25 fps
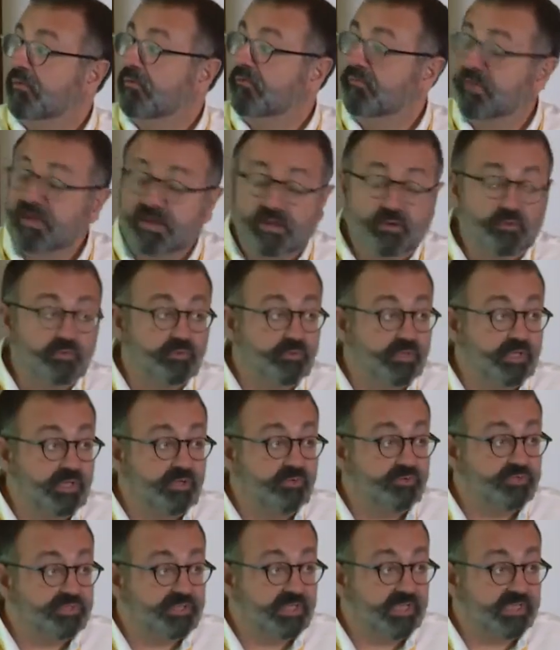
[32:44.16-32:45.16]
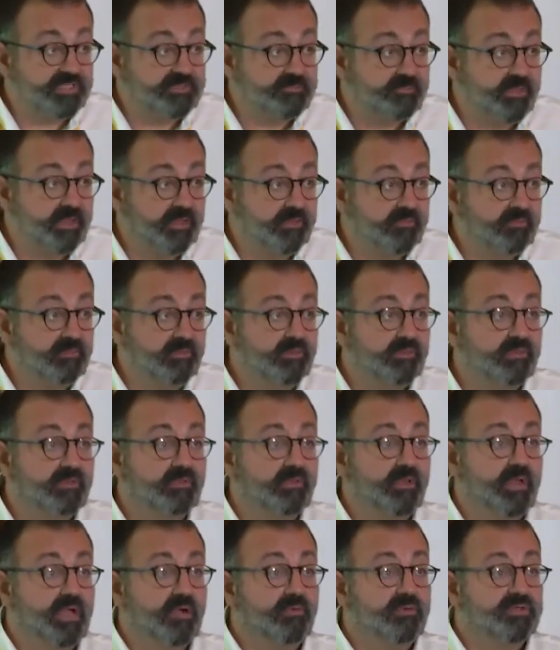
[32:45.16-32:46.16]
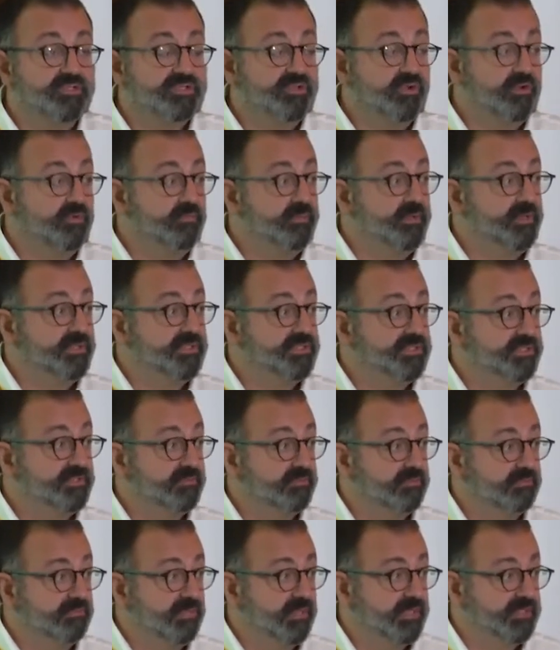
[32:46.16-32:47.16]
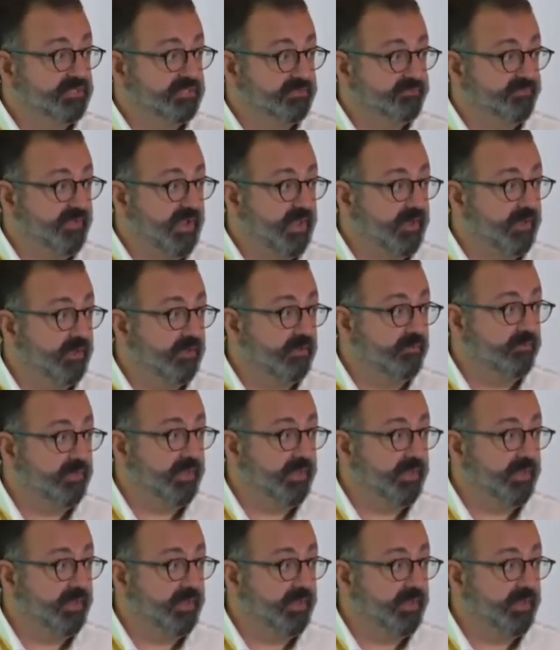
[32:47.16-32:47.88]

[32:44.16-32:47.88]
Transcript: Very good news last month. Our service has finally